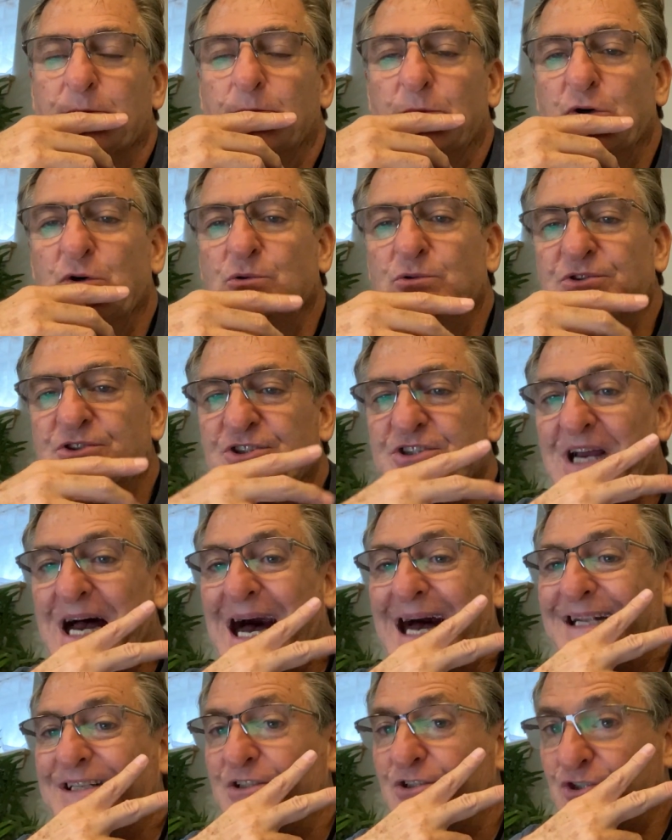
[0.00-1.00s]

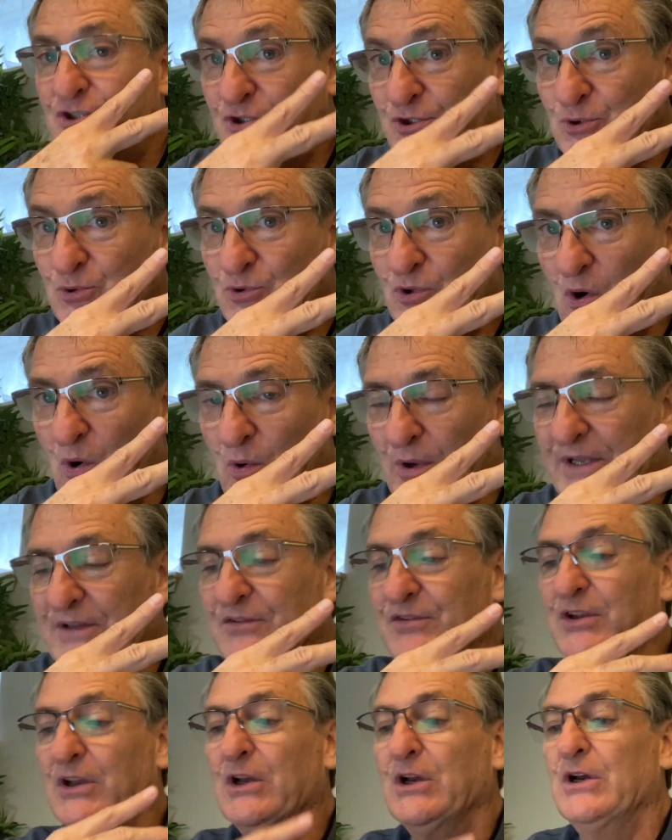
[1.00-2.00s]
Moonshot 2
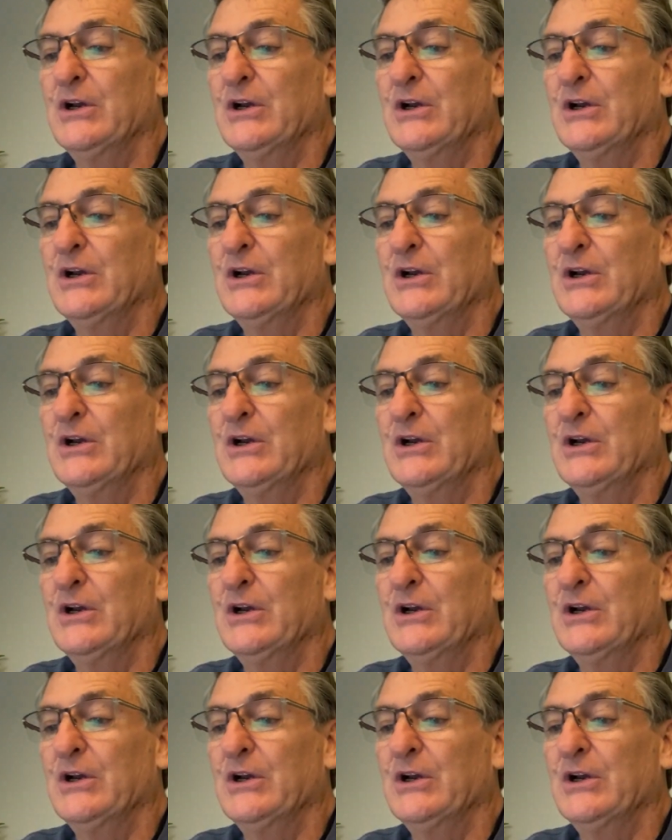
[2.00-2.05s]
coins.